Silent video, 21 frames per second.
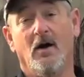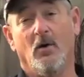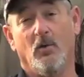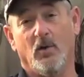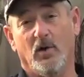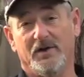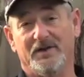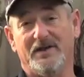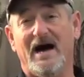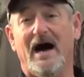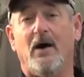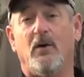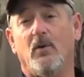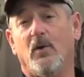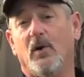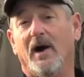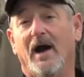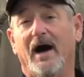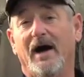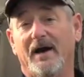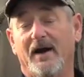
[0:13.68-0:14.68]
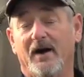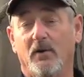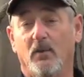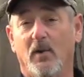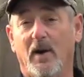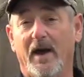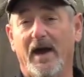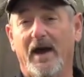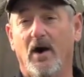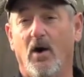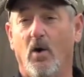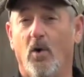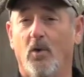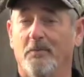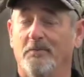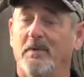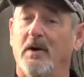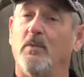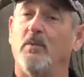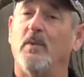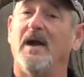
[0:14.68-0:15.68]
Well, now we're on our way
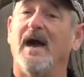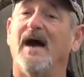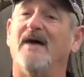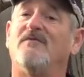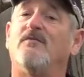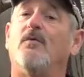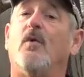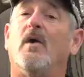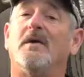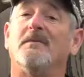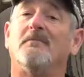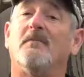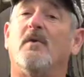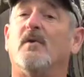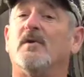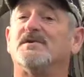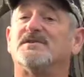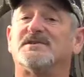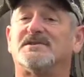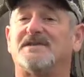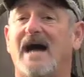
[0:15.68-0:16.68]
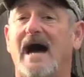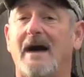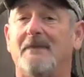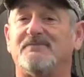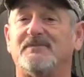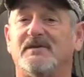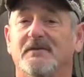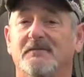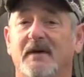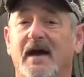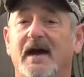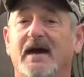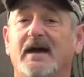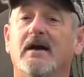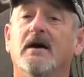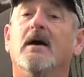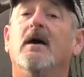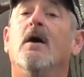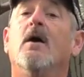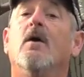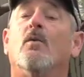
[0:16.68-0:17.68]
home, but we have one more stop to make.
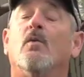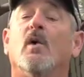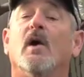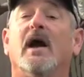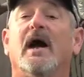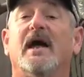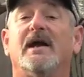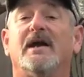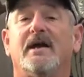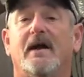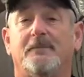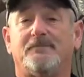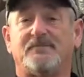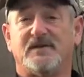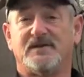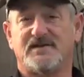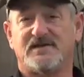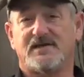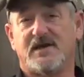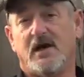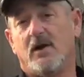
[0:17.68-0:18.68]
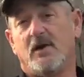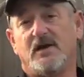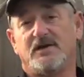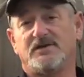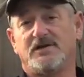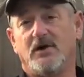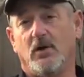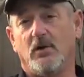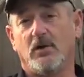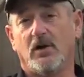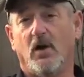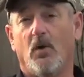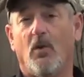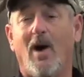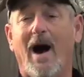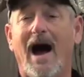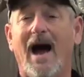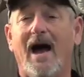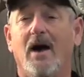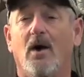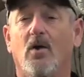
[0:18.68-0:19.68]
We're headed up to Saratoga,
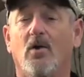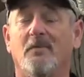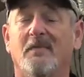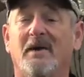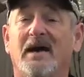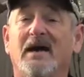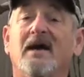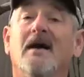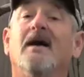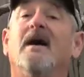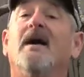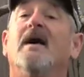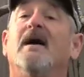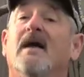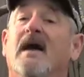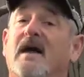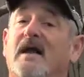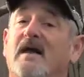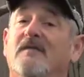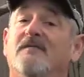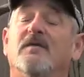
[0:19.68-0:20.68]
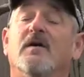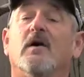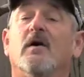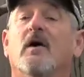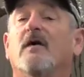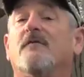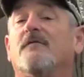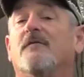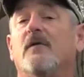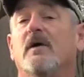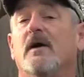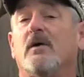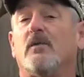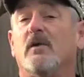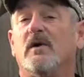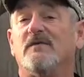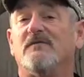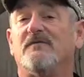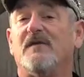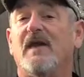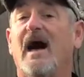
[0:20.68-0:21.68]
Wyoming, and if you're a
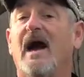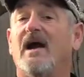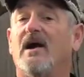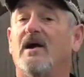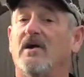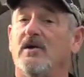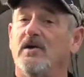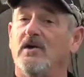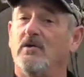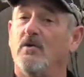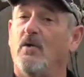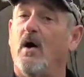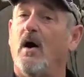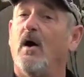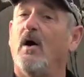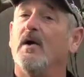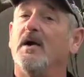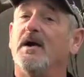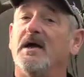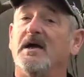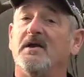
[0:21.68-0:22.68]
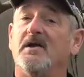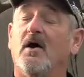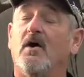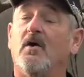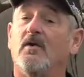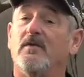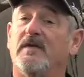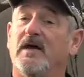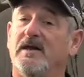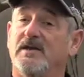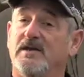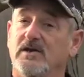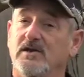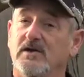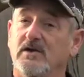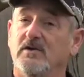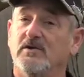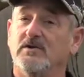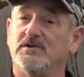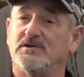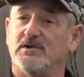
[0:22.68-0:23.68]
frequent flyer, you already know that
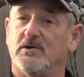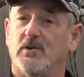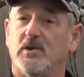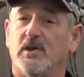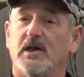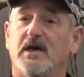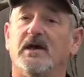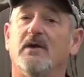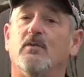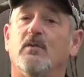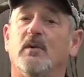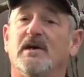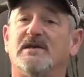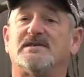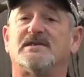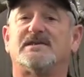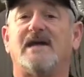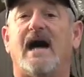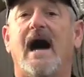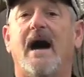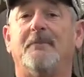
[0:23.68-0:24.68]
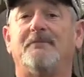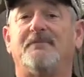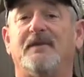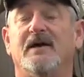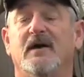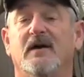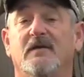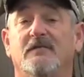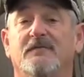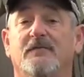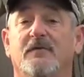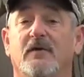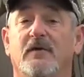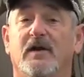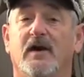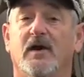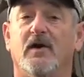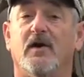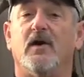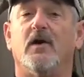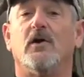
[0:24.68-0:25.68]
usually we stop there for
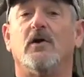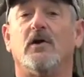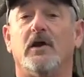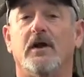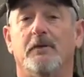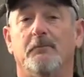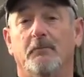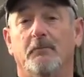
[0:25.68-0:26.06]
their early